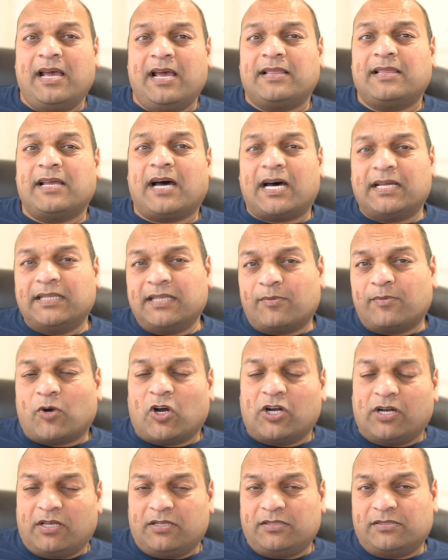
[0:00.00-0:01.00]
the other
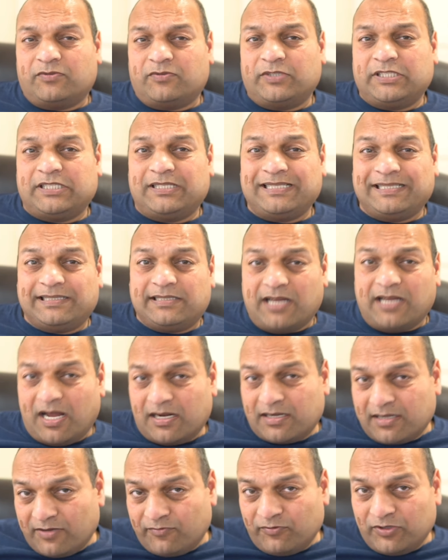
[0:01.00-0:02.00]
models, which does
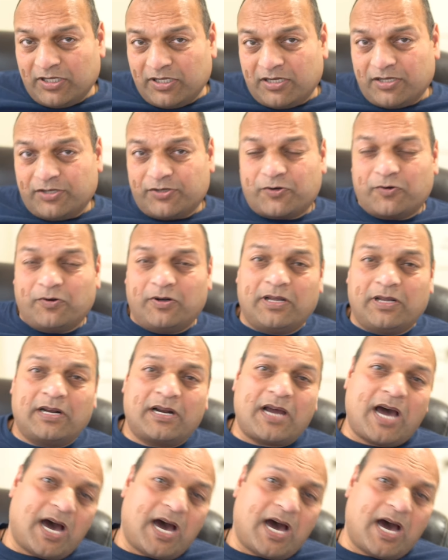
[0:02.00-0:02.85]
not come with the controller,